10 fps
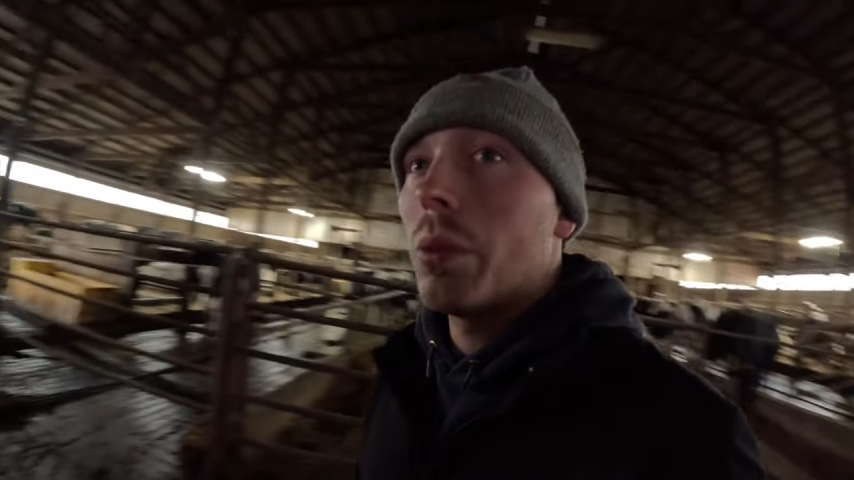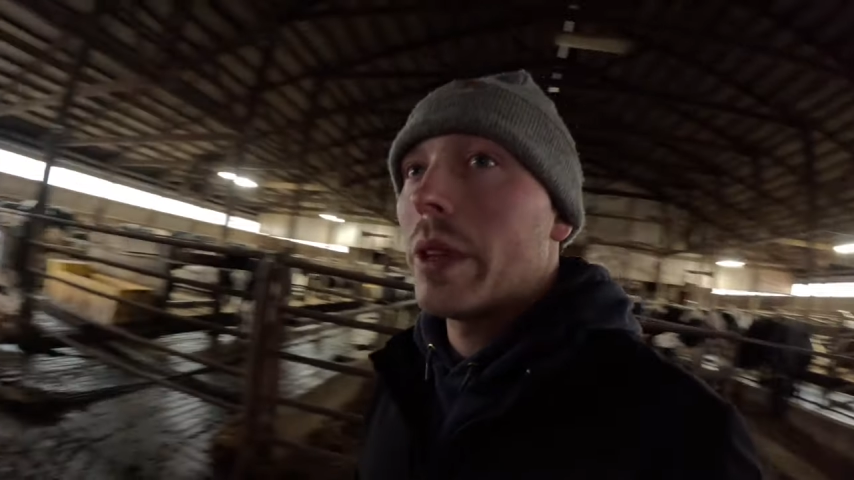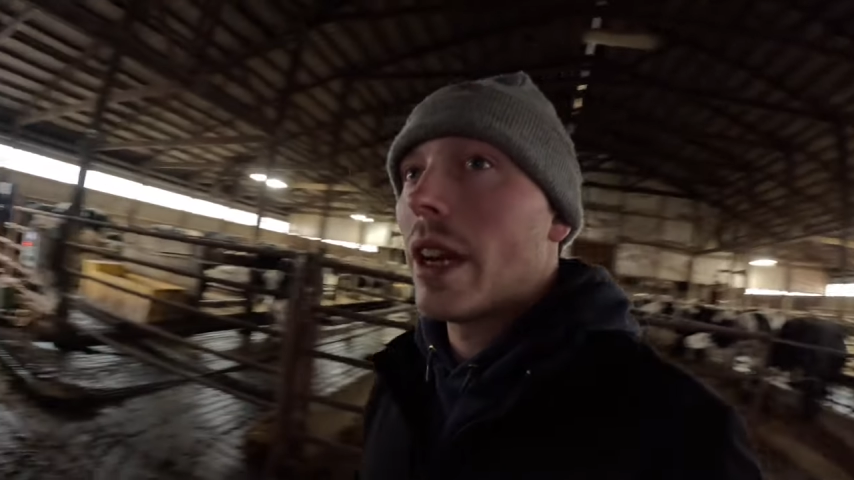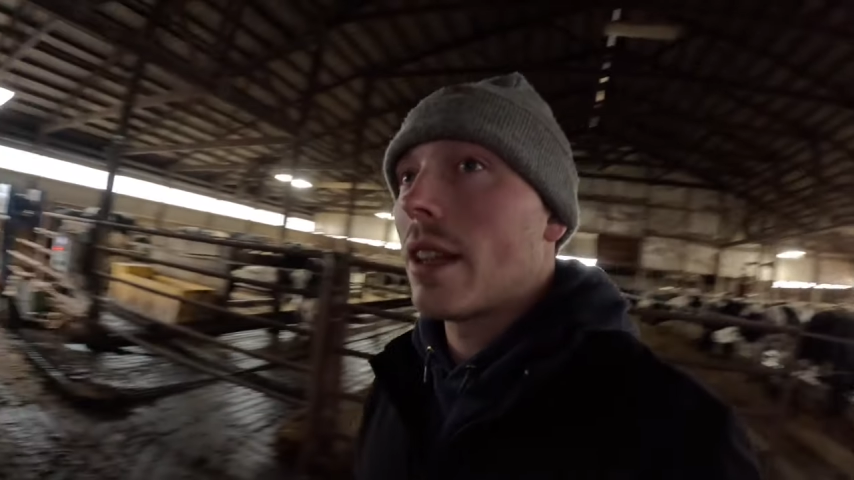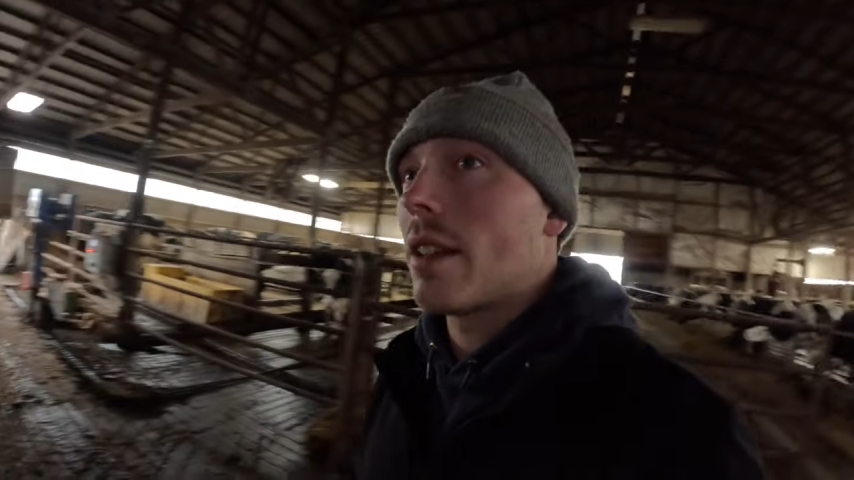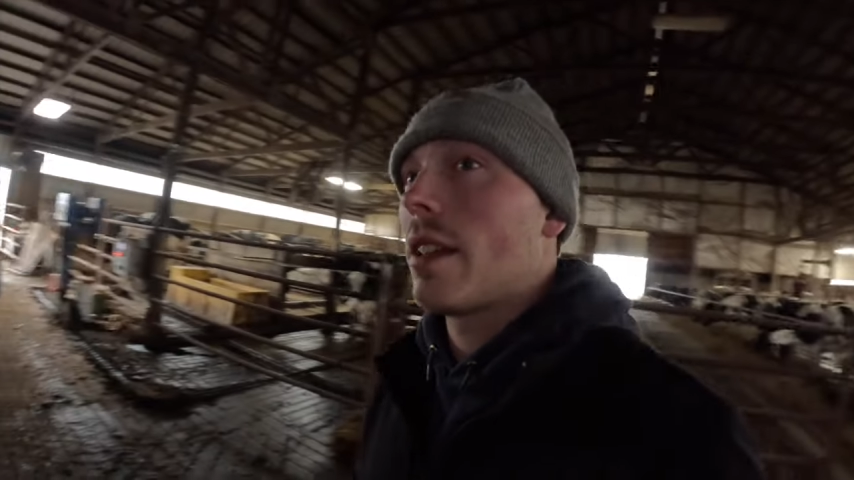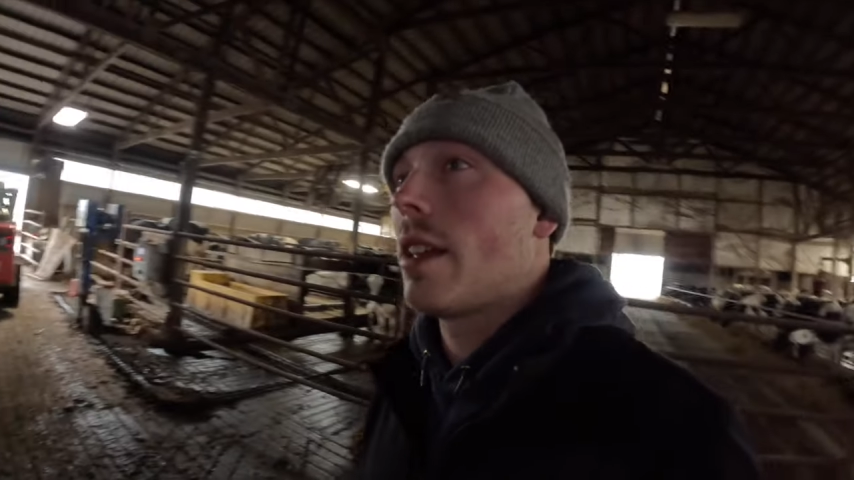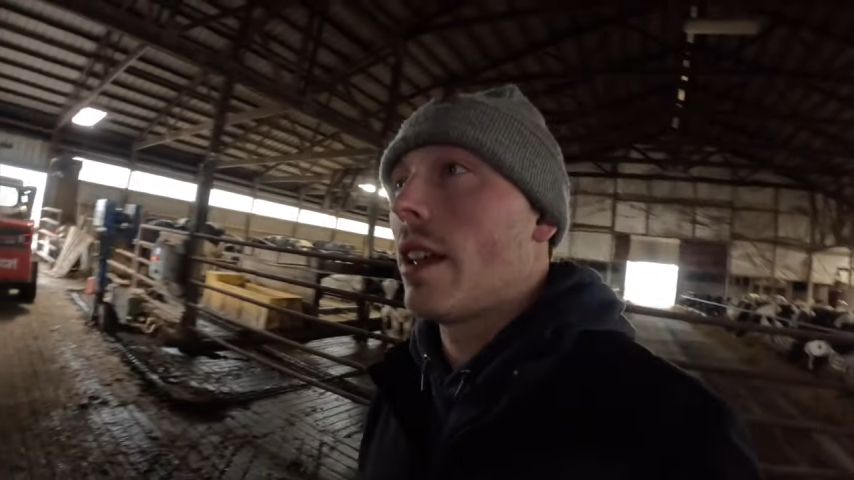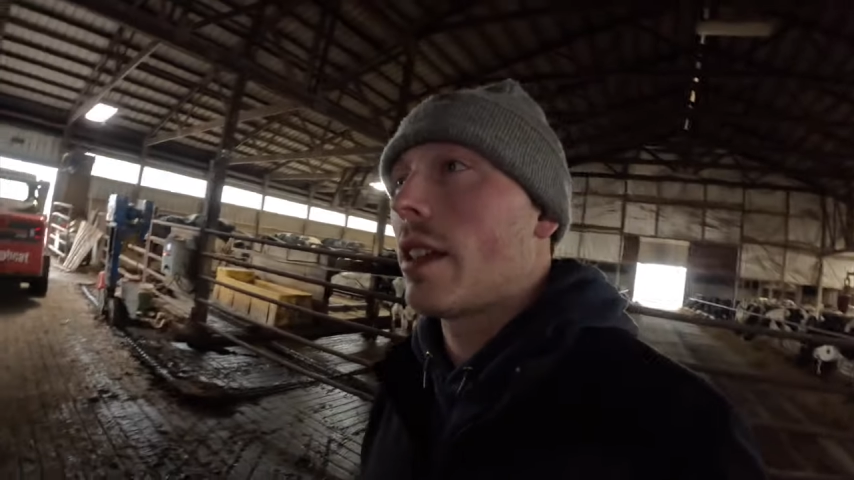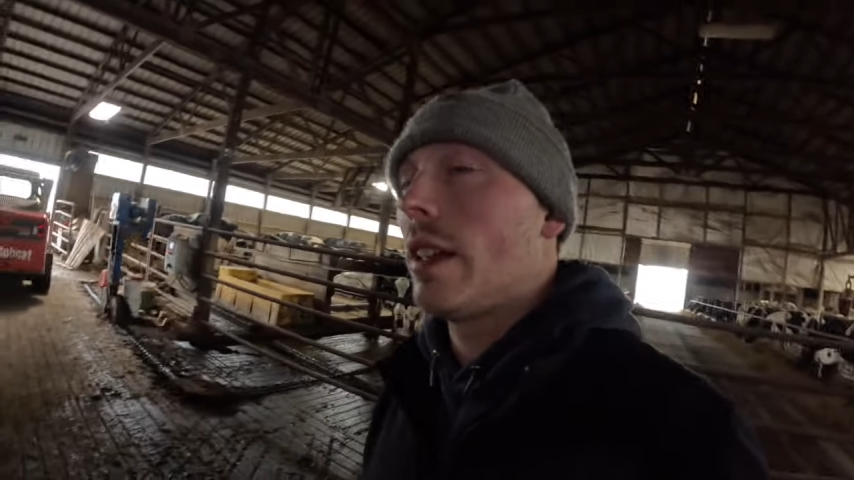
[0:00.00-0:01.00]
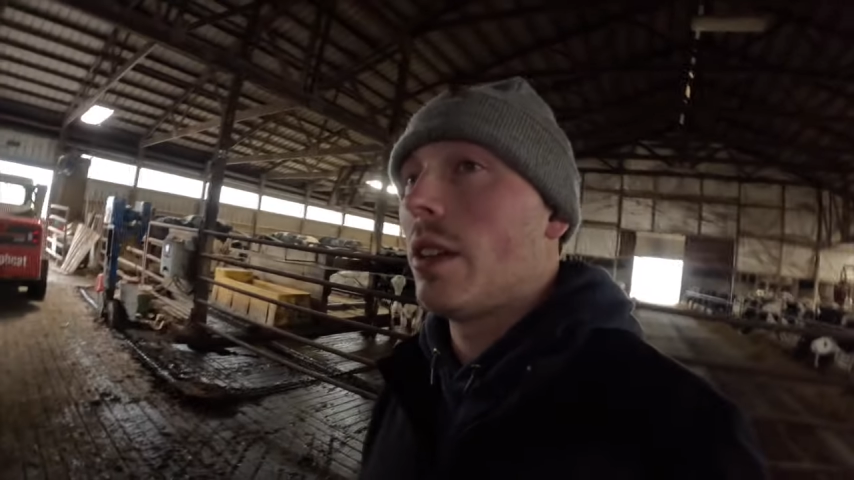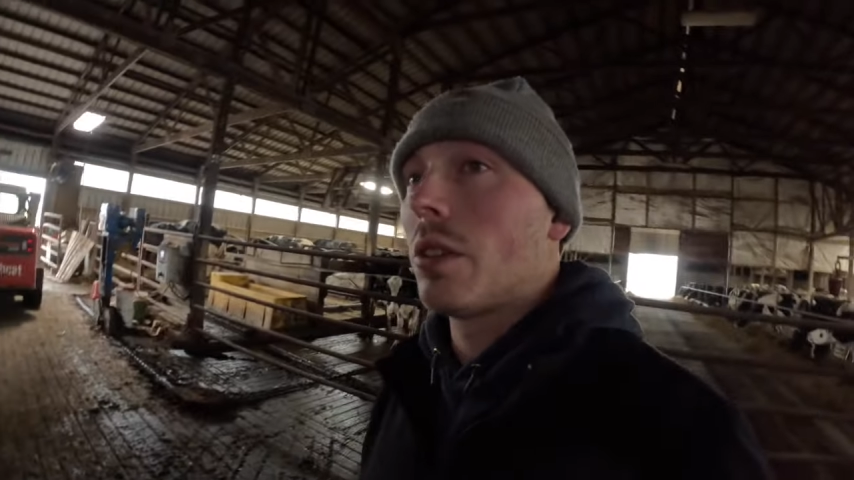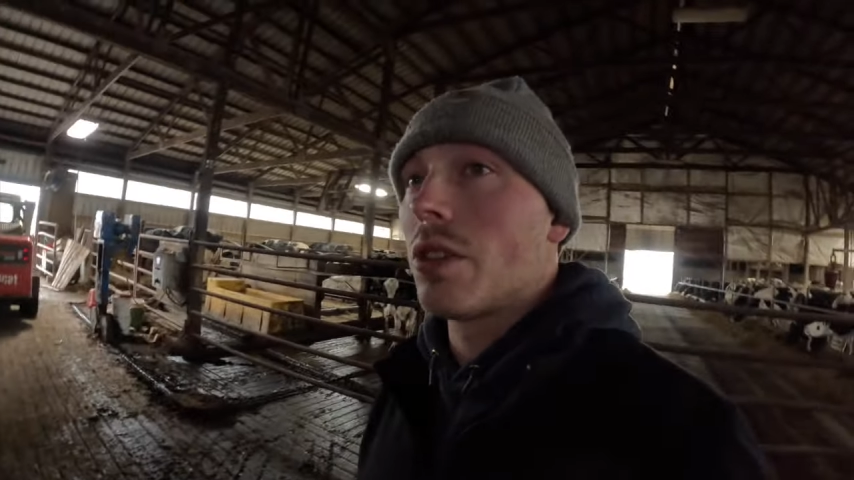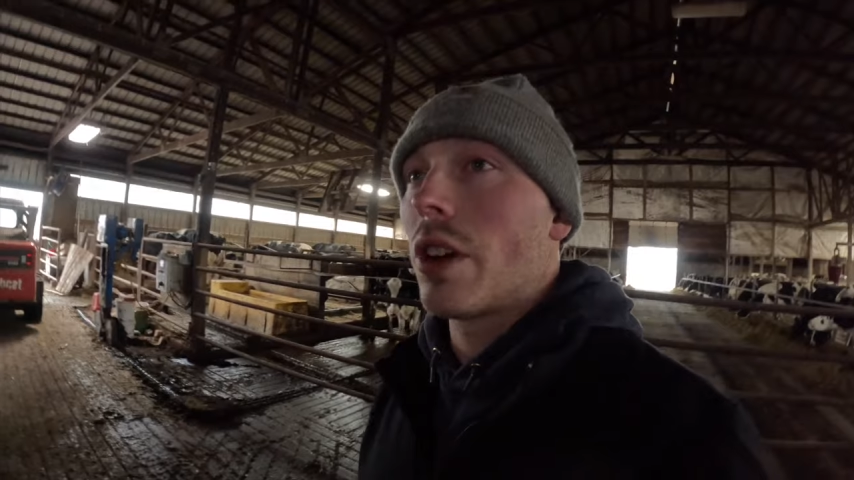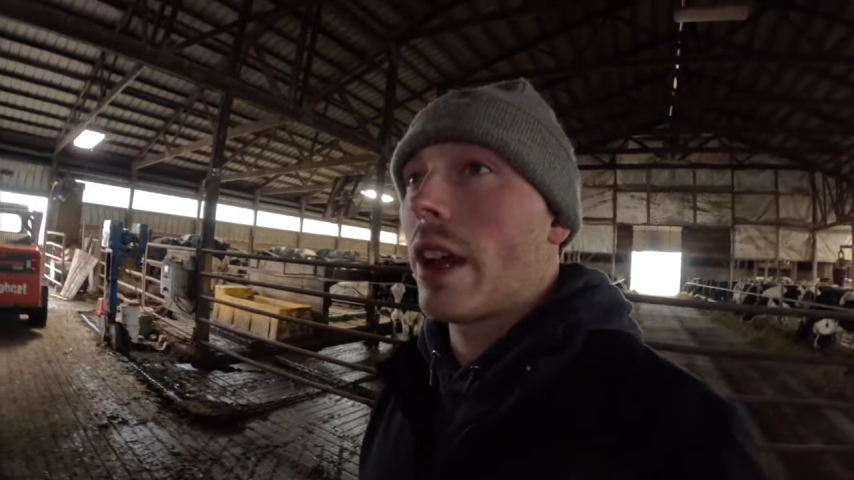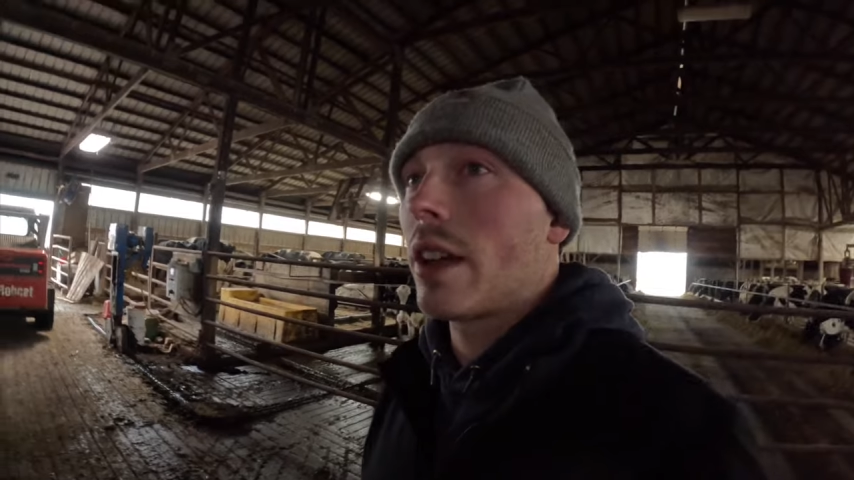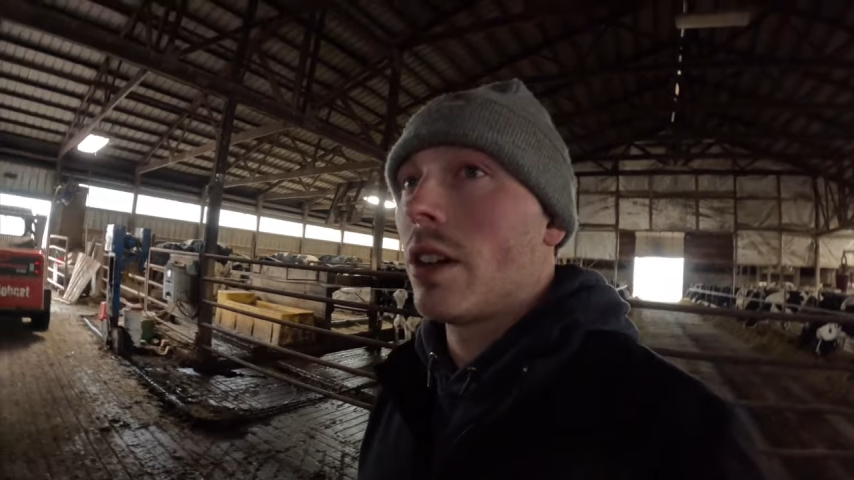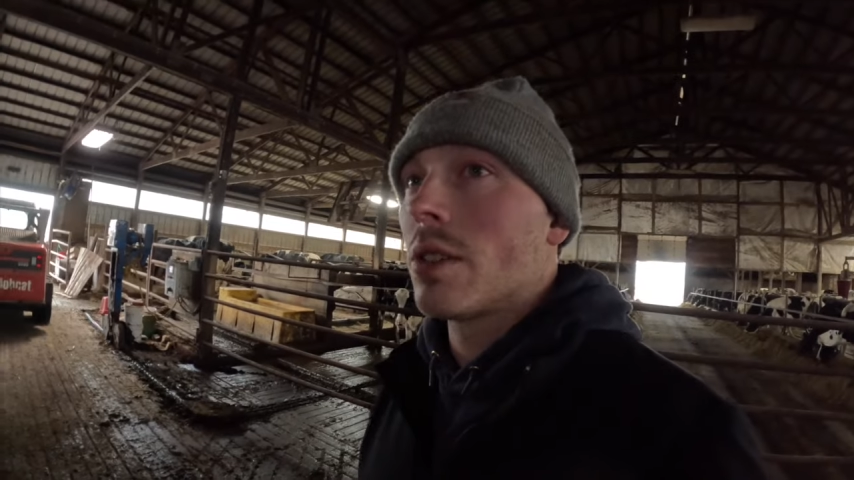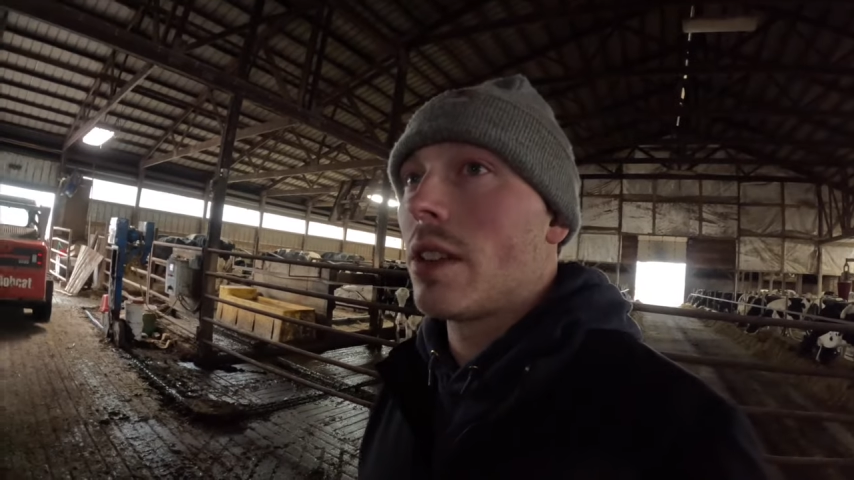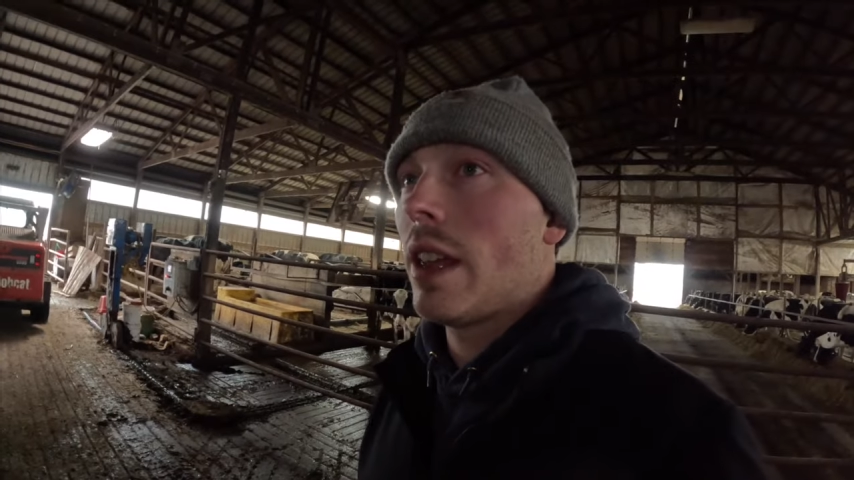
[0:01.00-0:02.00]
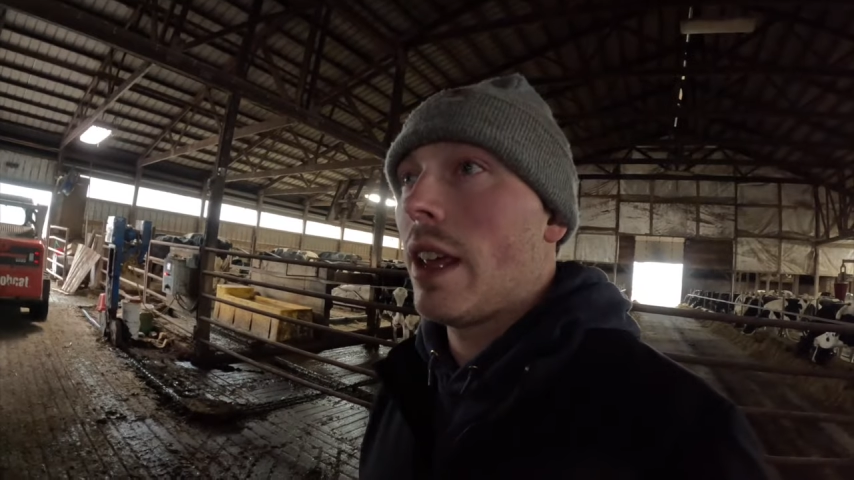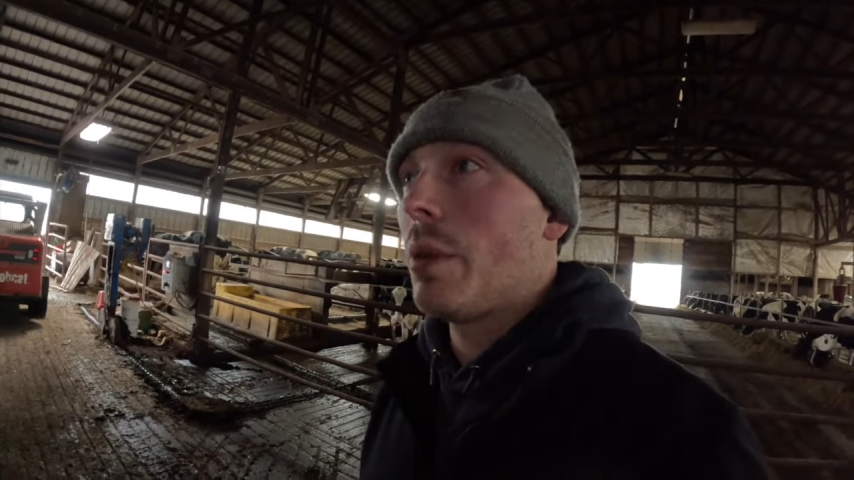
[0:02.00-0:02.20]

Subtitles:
We got cleaned out the dry cows today.